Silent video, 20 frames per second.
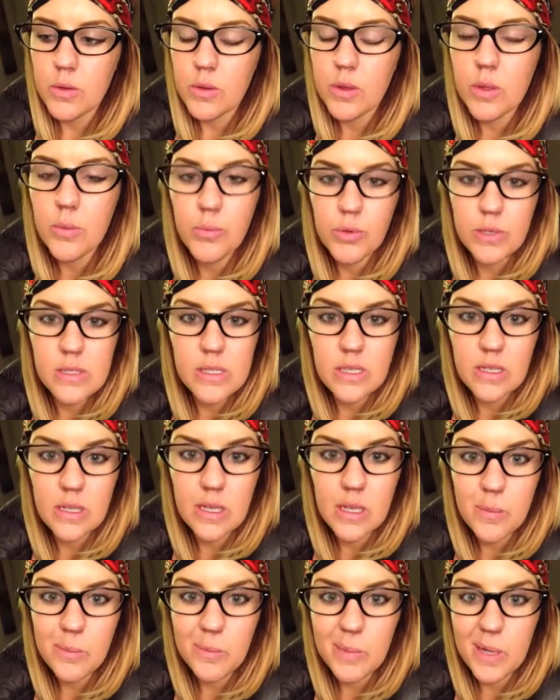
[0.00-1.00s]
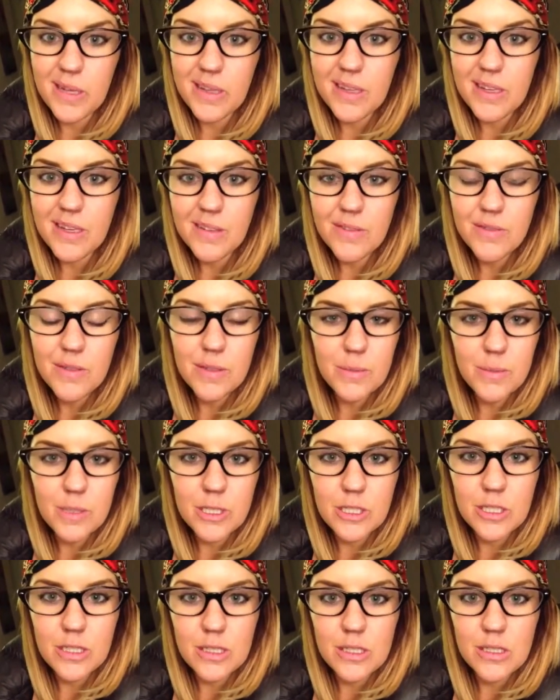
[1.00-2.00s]
the Brazilian butt lift,
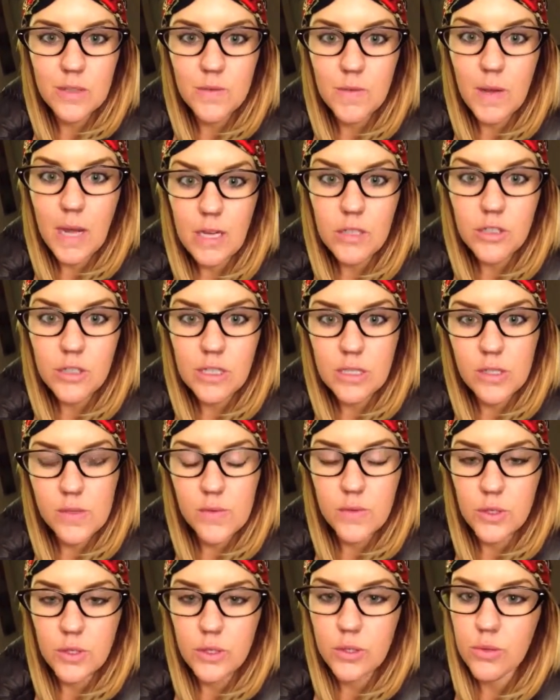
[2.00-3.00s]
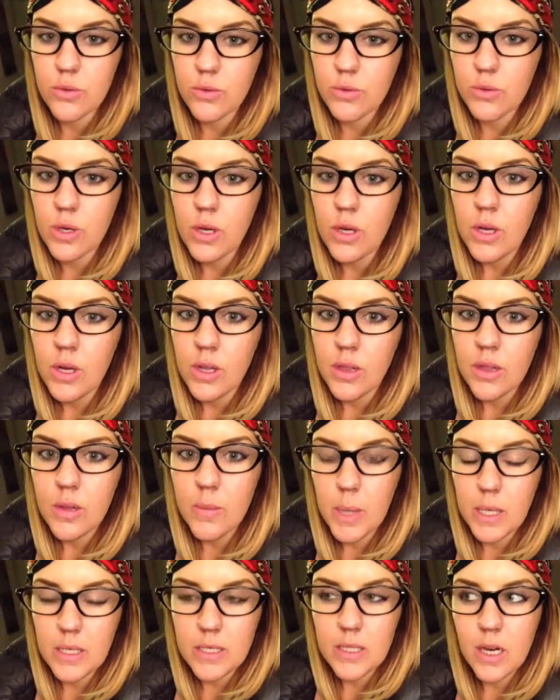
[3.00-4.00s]
which is fat transfer to the
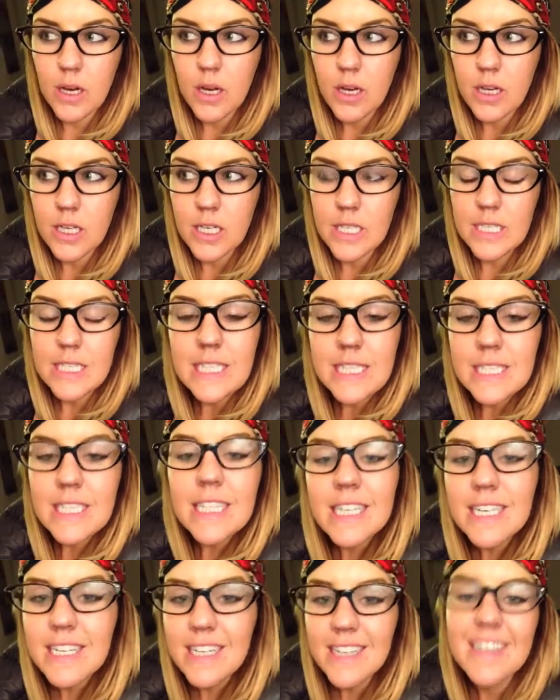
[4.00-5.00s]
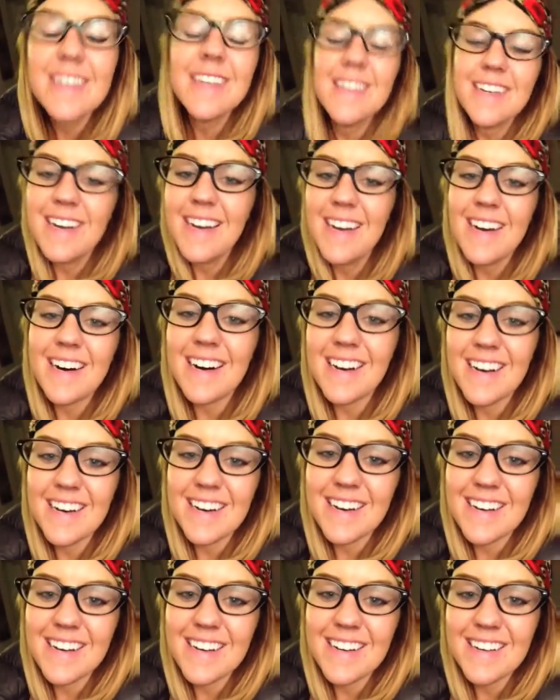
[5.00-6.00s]
buttocks,
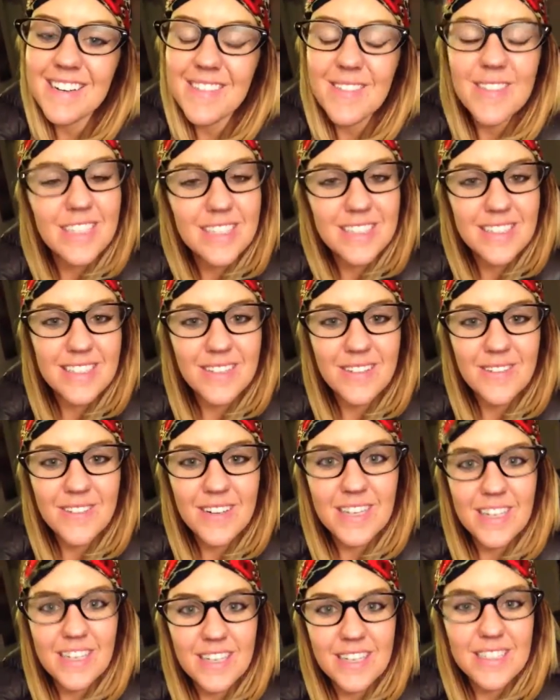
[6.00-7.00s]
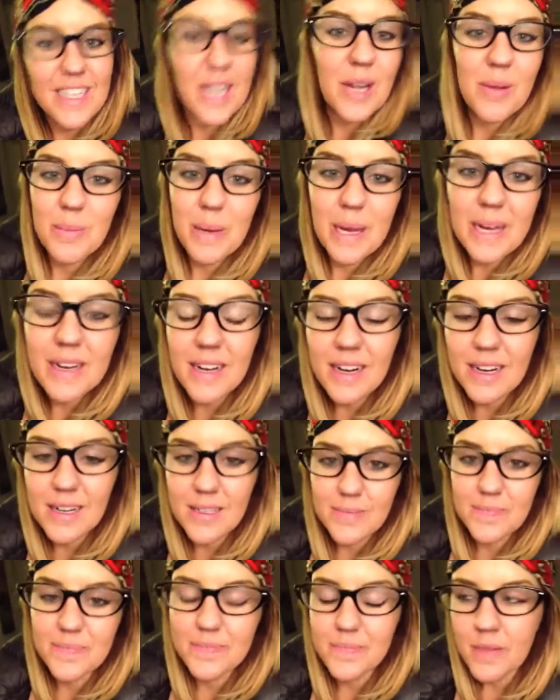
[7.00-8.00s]
uh, which is so funny to say. But
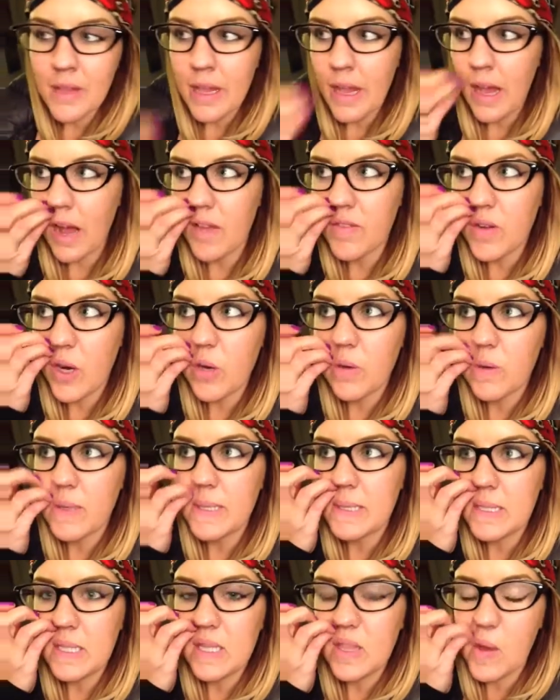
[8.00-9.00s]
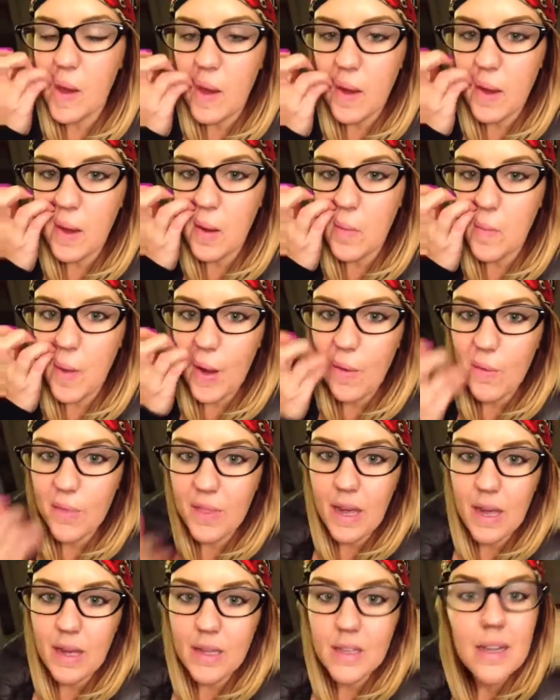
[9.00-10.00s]
um, I've always thought about
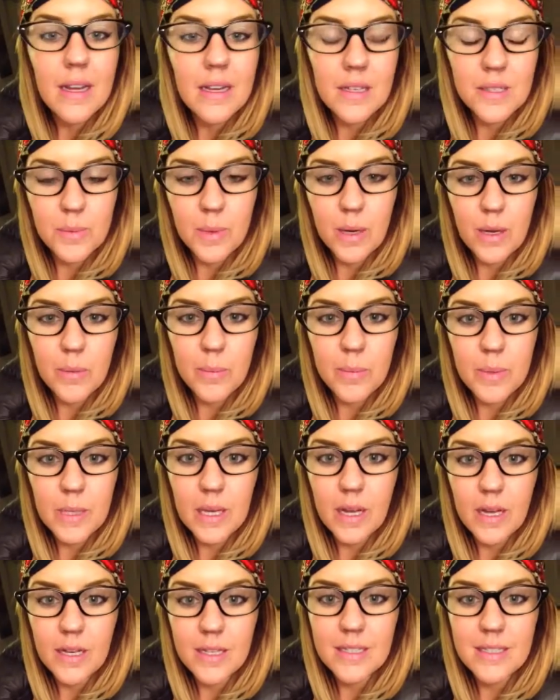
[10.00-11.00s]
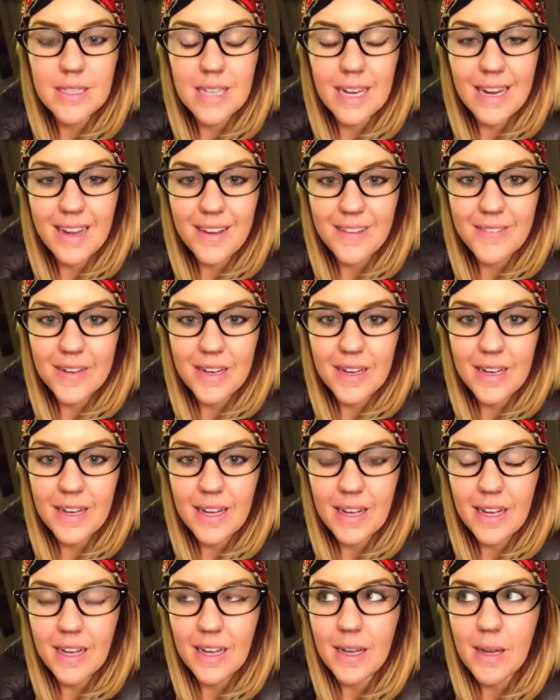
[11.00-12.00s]
that as well because I have
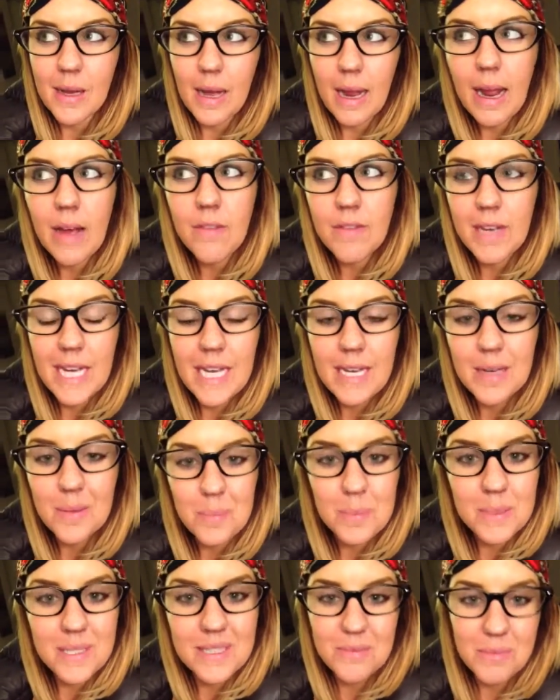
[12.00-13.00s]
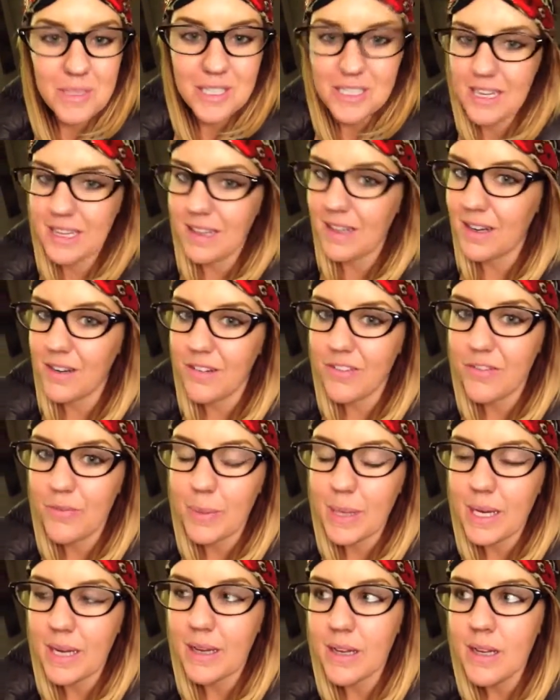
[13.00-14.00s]
I have hips, which I love,
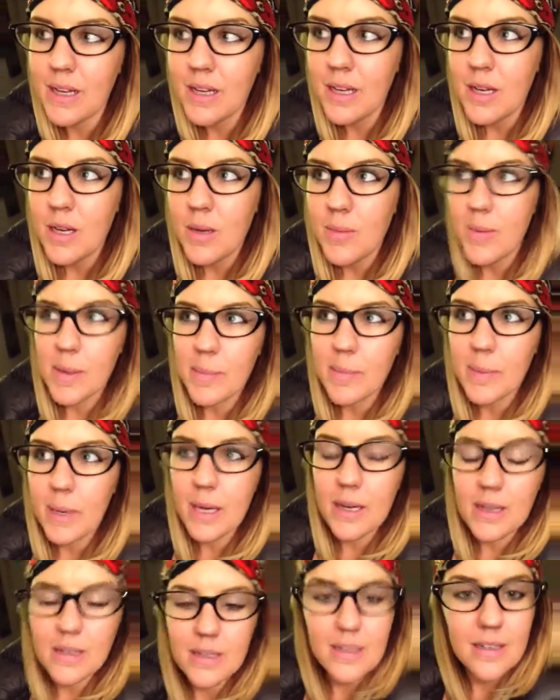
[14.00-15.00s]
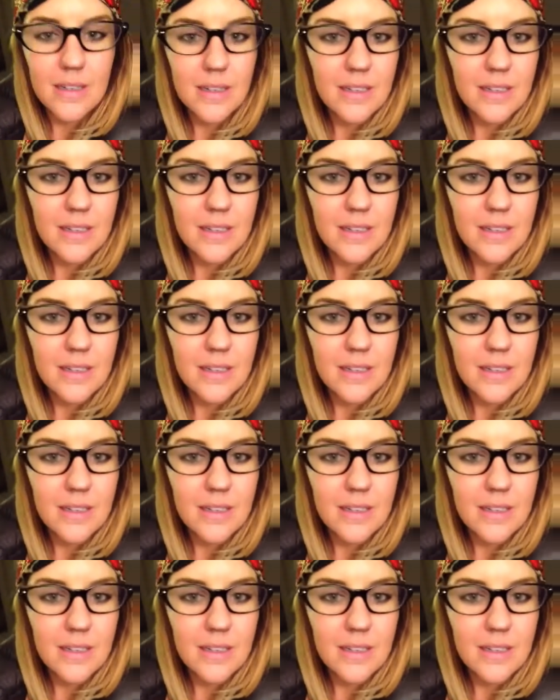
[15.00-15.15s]
but my butt,